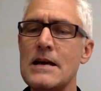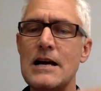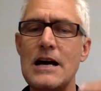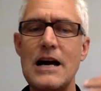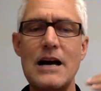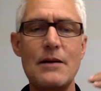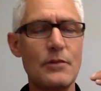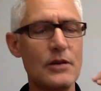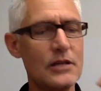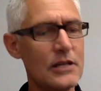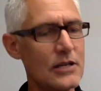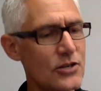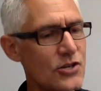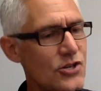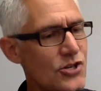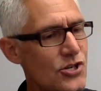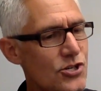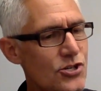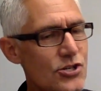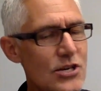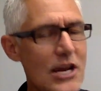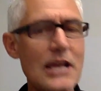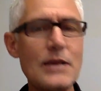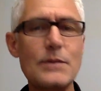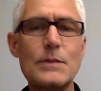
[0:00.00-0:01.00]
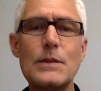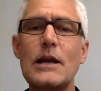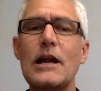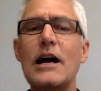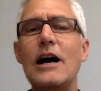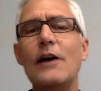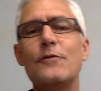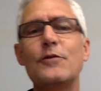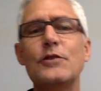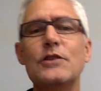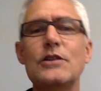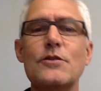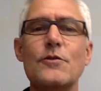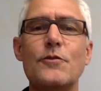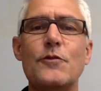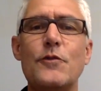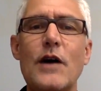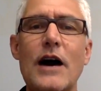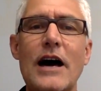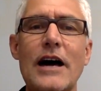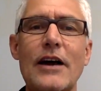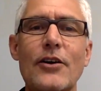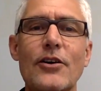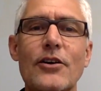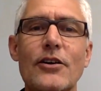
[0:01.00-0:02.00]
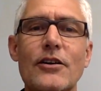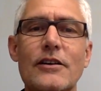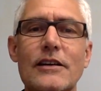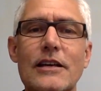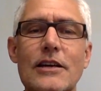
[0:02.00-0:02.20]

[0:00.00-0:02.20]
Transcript: I'm going to shake that off into the fire.